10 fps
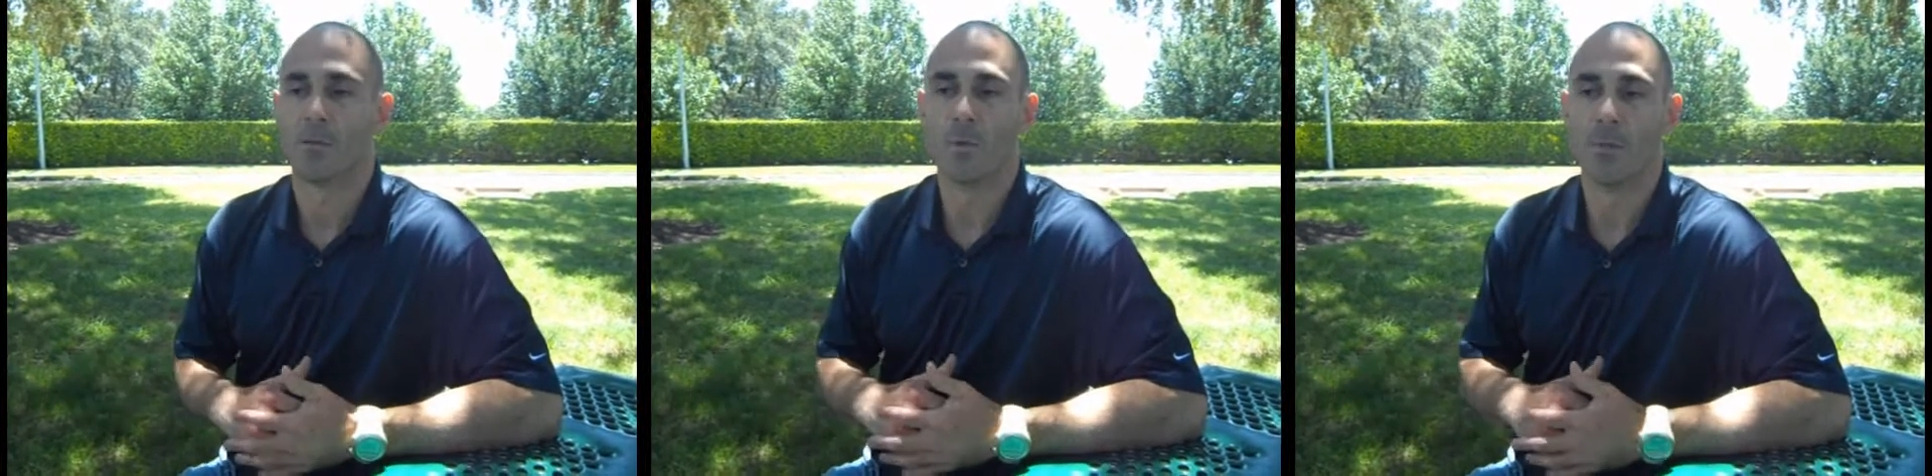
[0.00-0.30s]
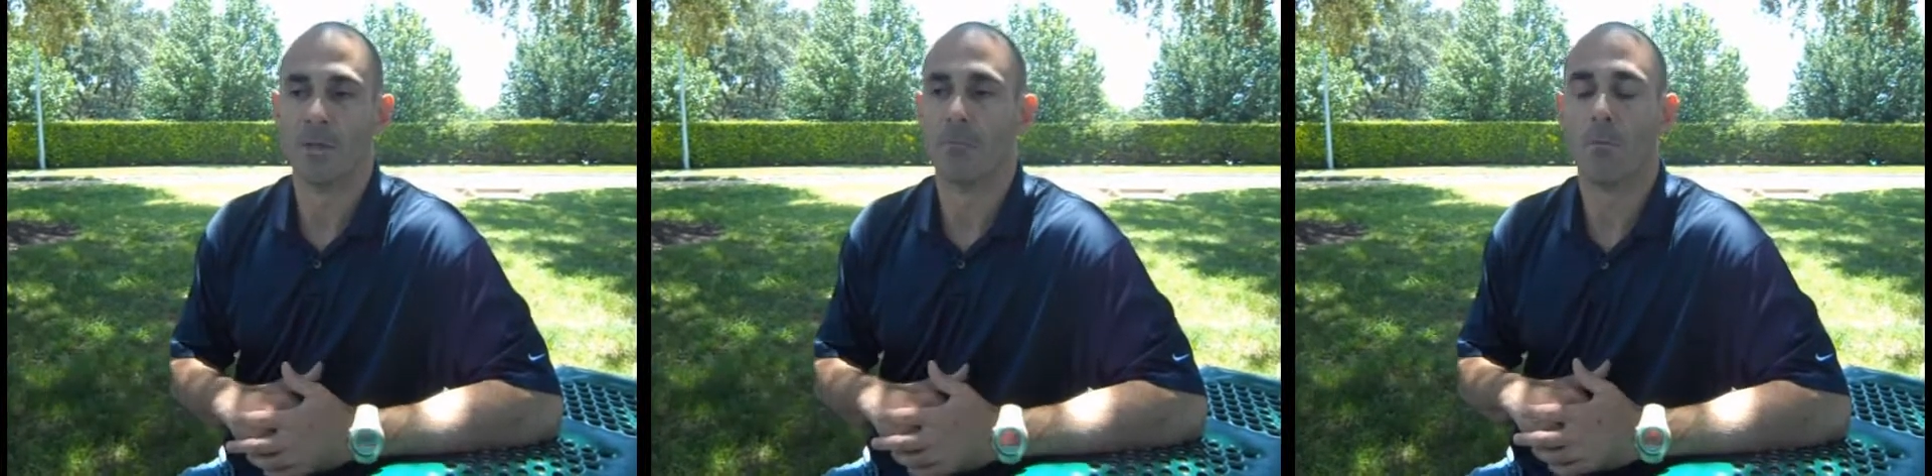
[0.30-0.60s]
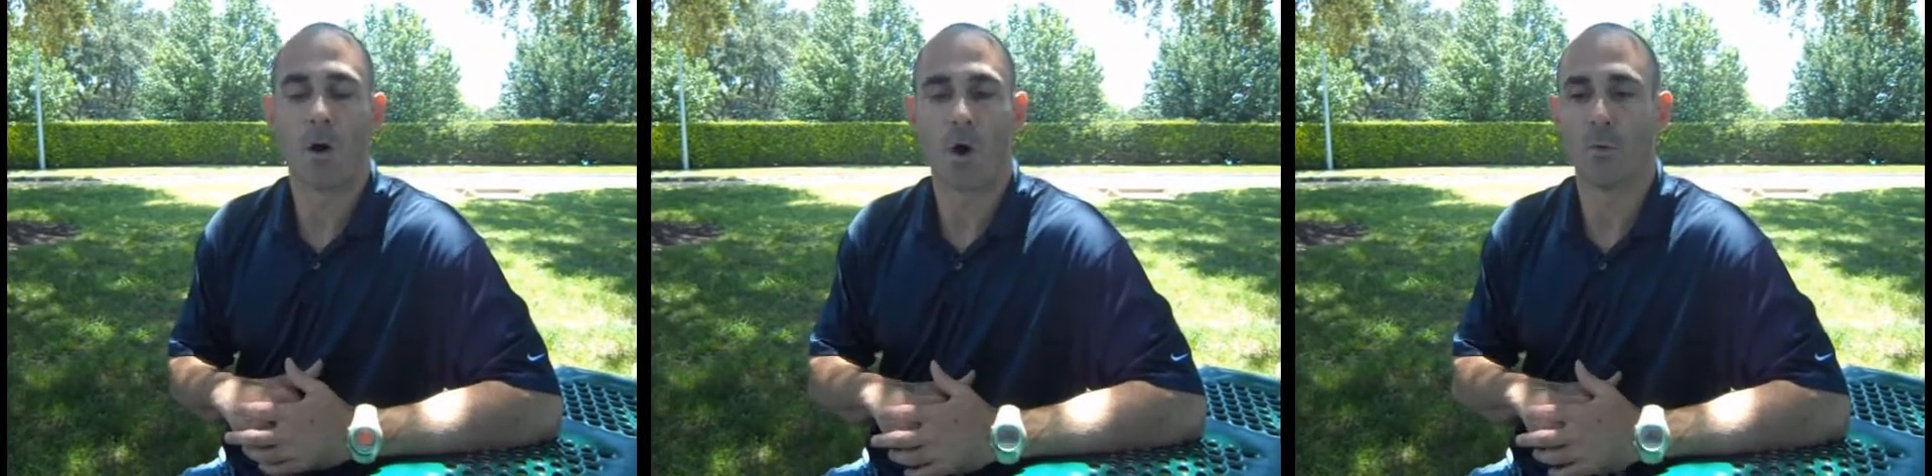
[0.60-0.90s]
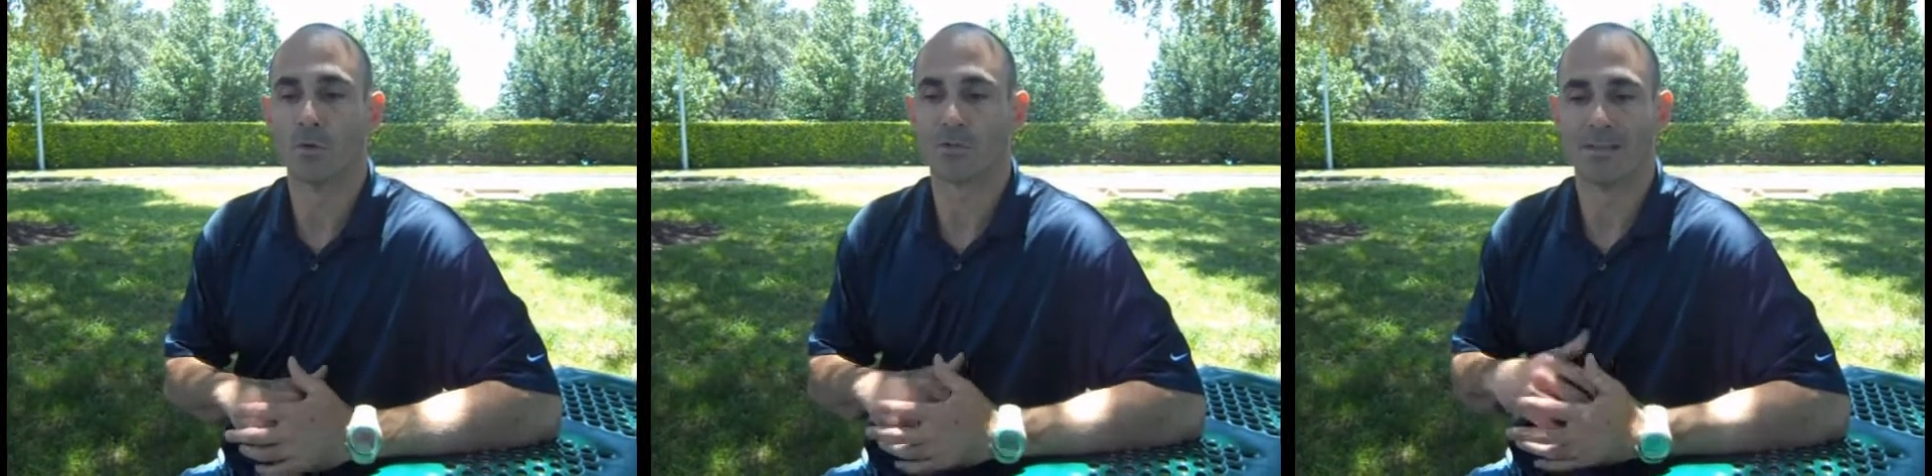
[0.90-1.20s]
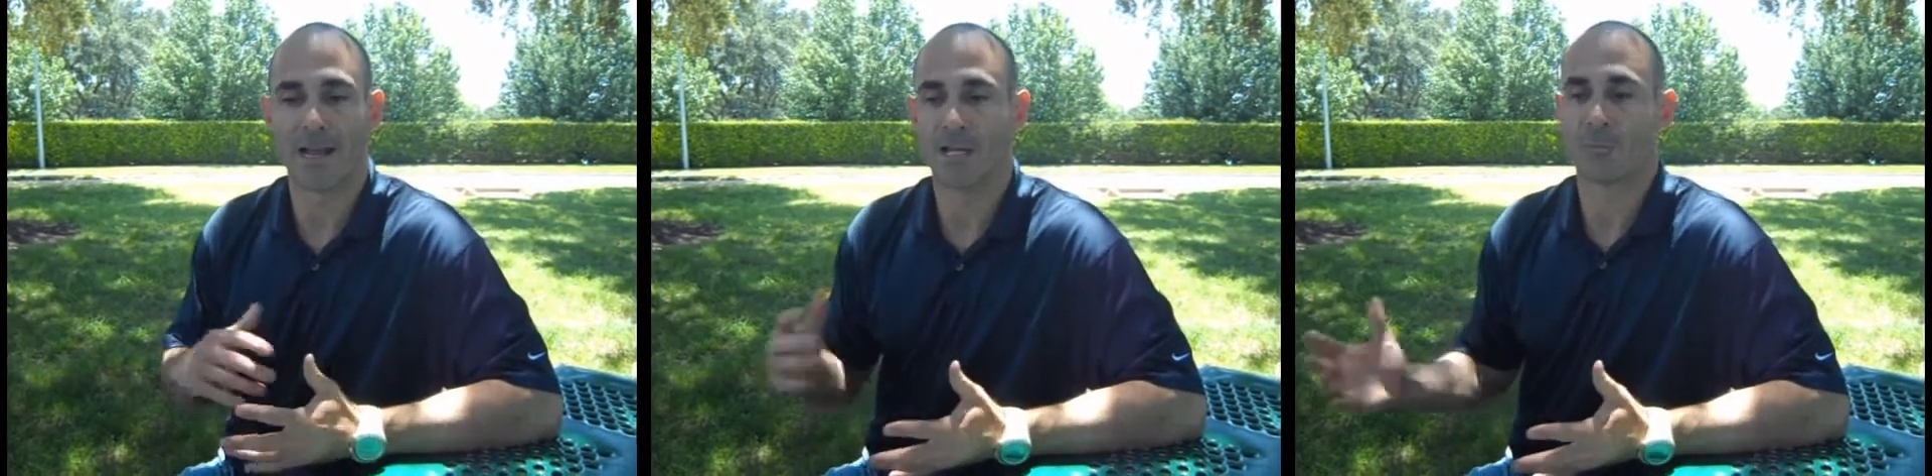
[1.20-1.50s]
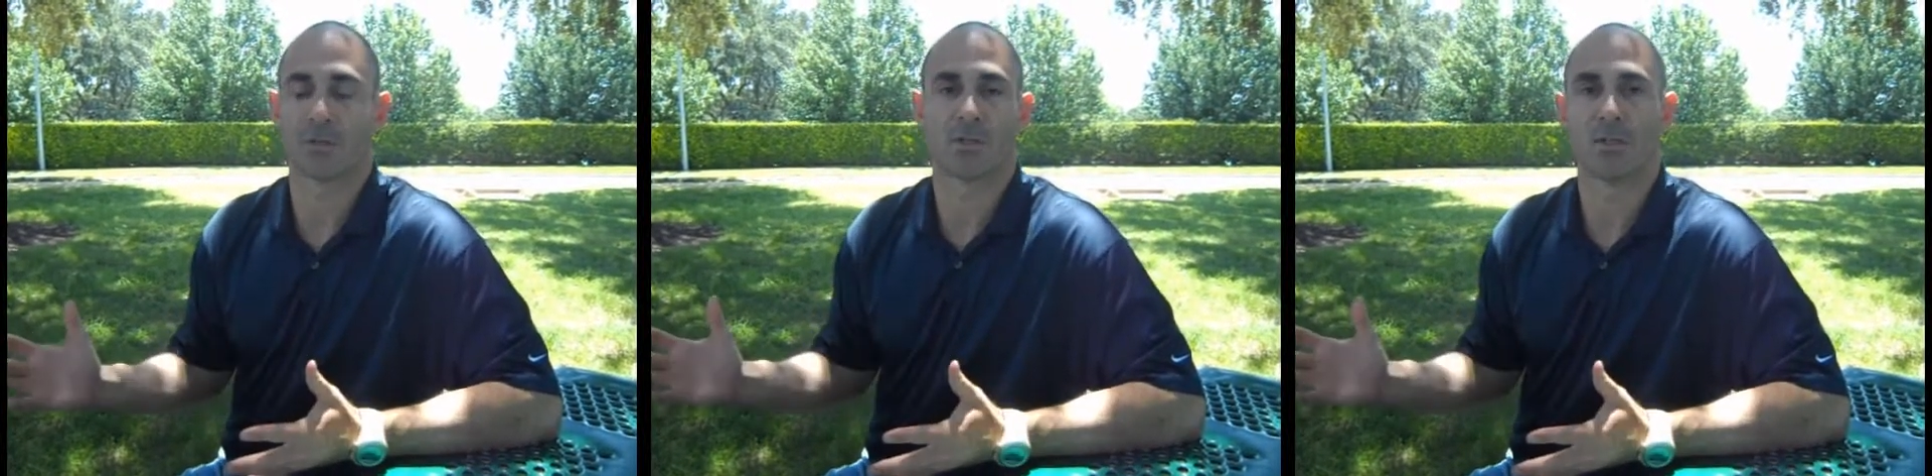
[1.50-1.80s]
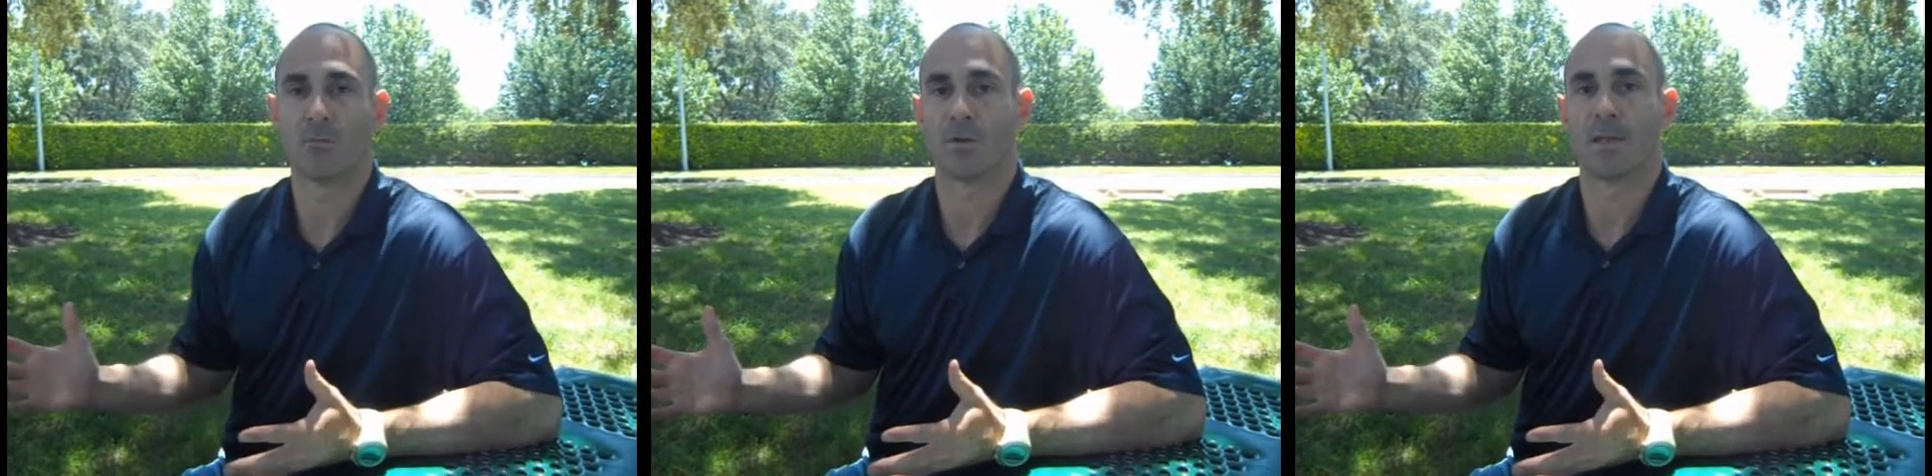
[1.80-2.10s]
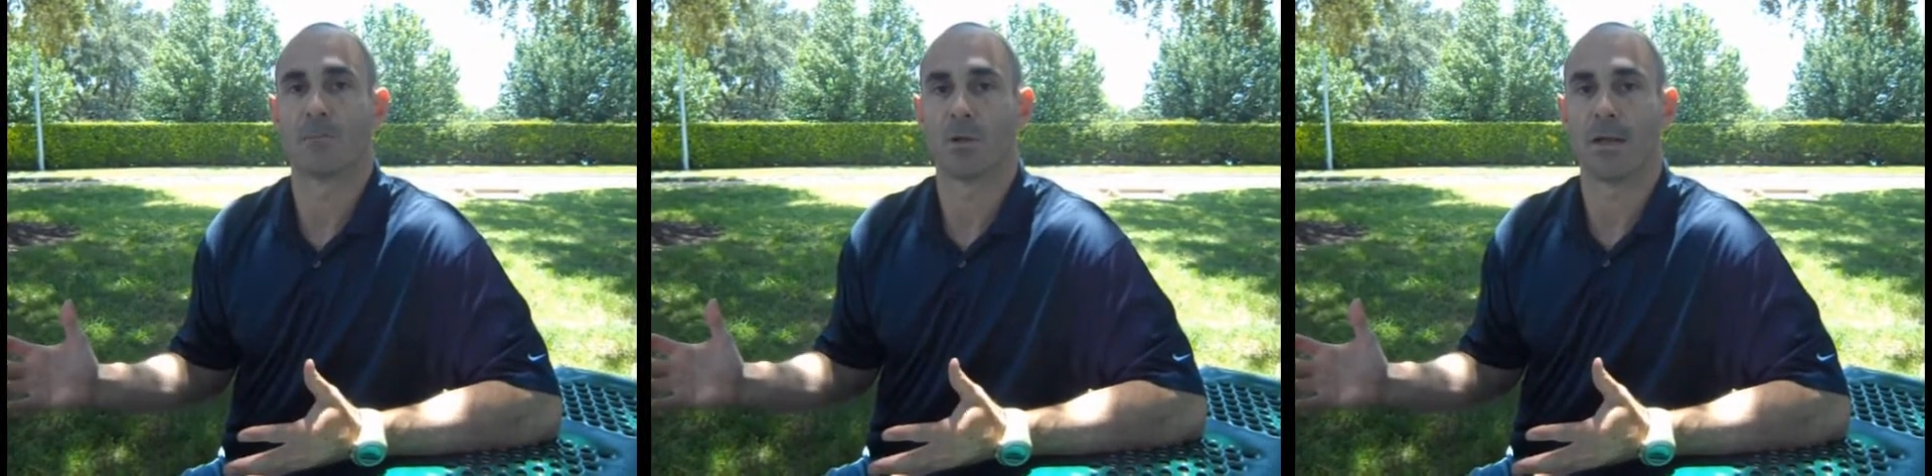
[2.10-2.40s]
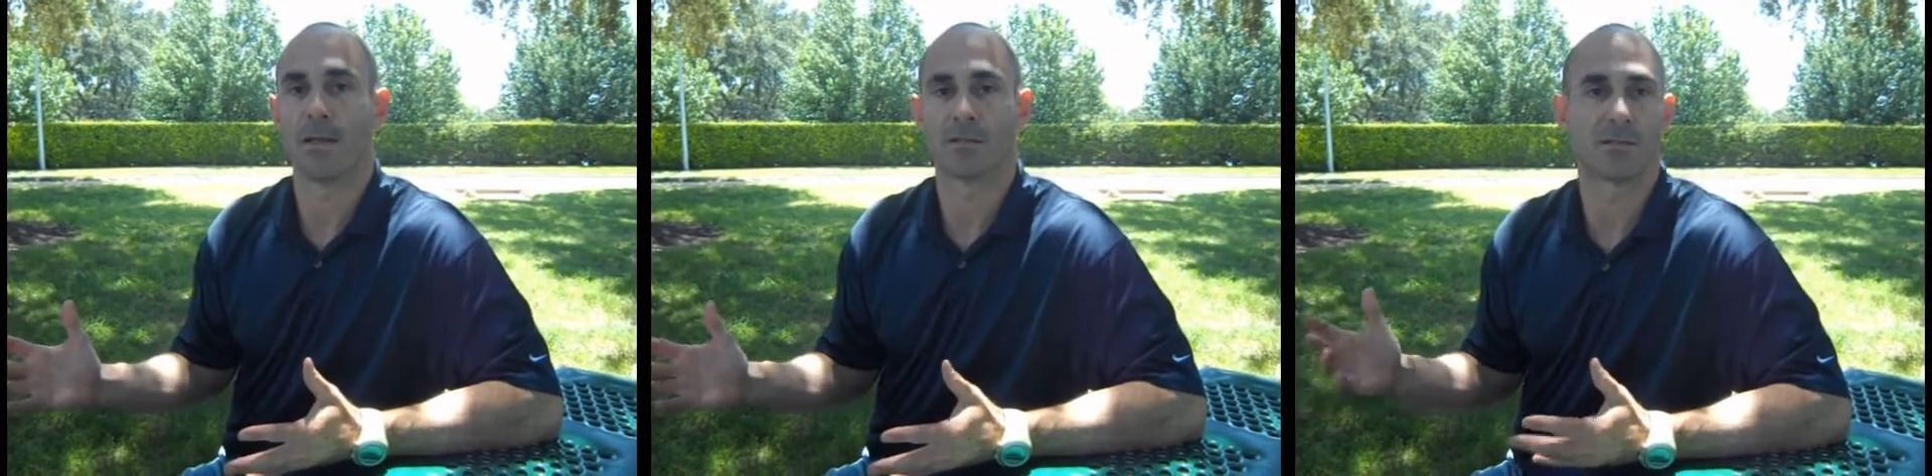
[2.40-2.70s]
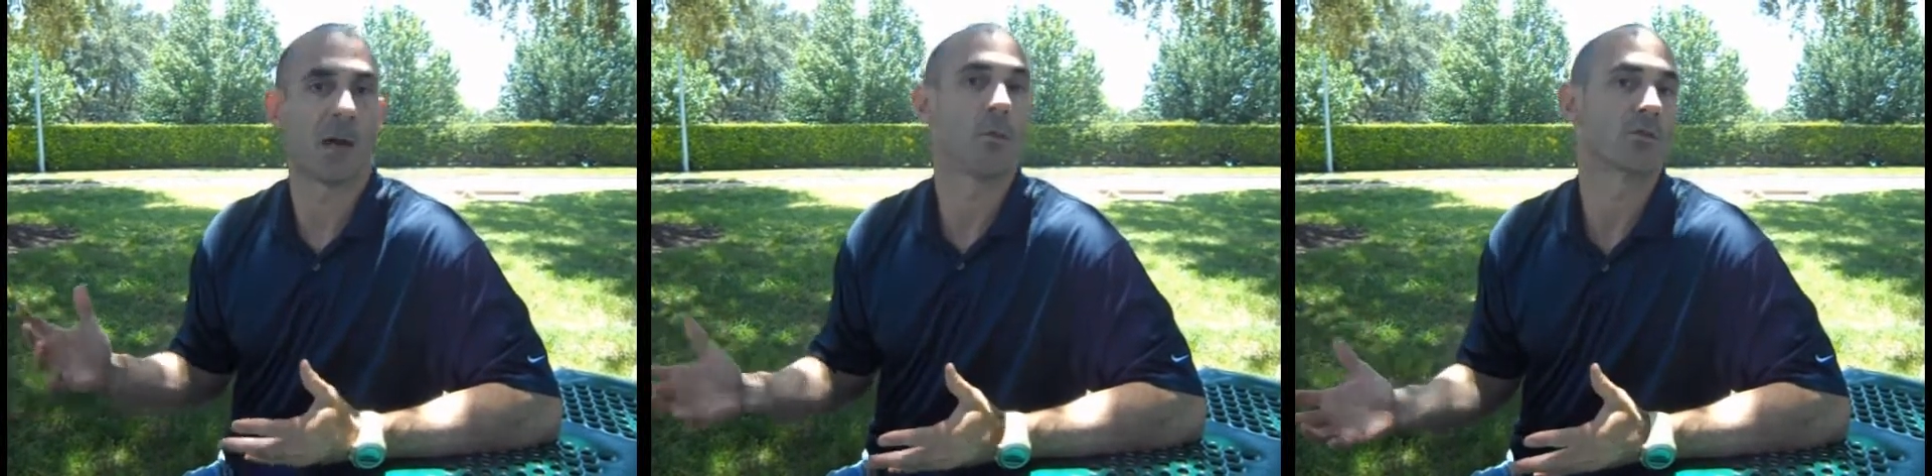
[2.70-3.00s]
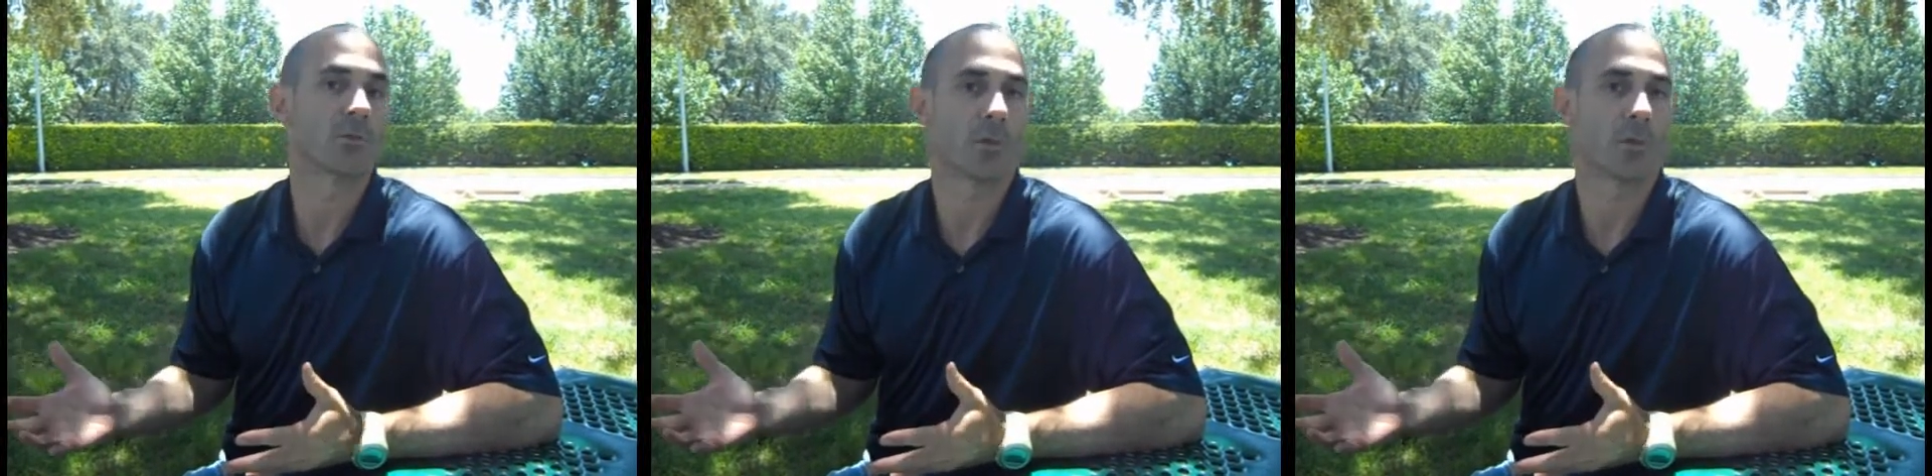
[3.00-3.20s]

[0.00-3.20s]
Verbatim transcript: women, almost 90% of what they play is doubles